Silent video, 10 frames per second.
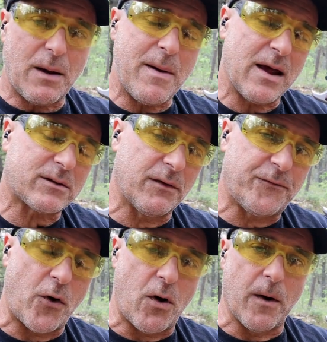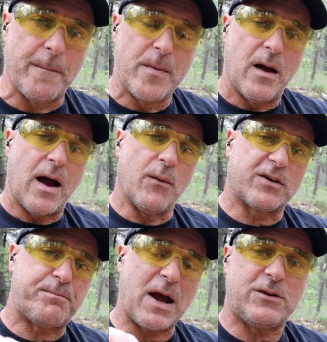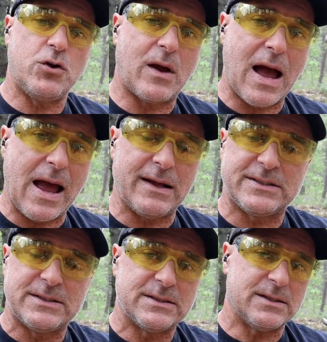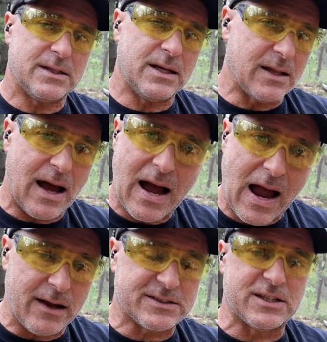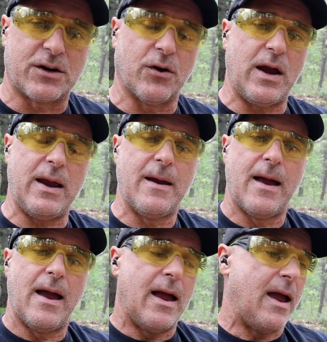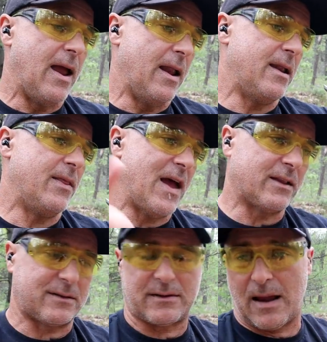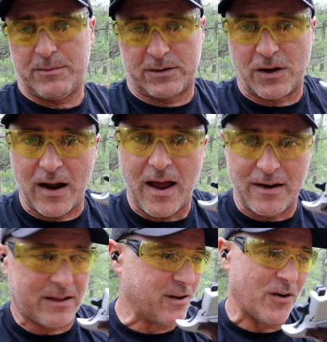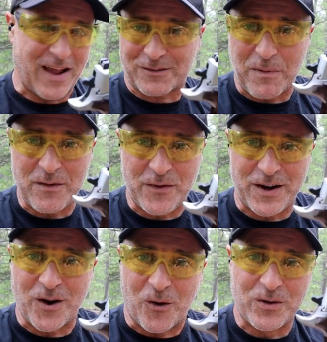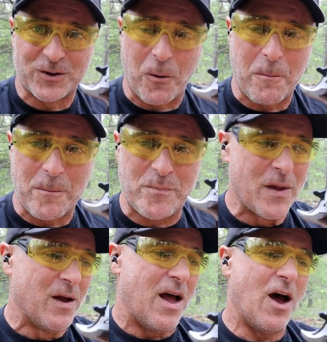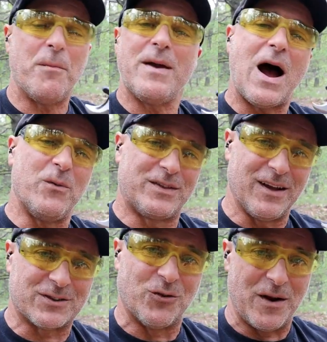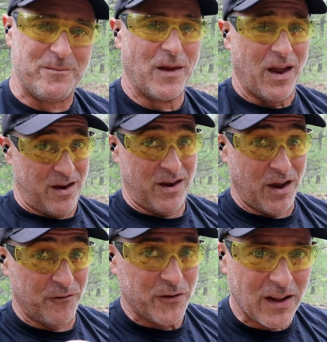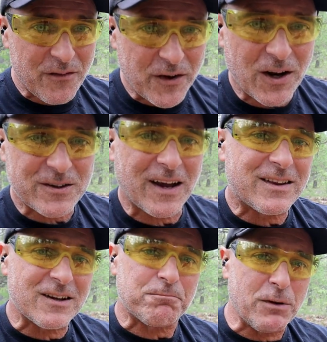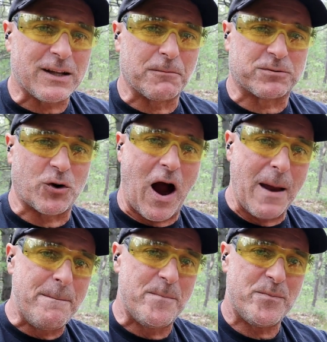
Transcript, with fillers: what I'm asking for. I respect you guys in the highest degree, and I'm just going to end it there. That's my video. So help me out with this one. If you like videos like this, please subscribe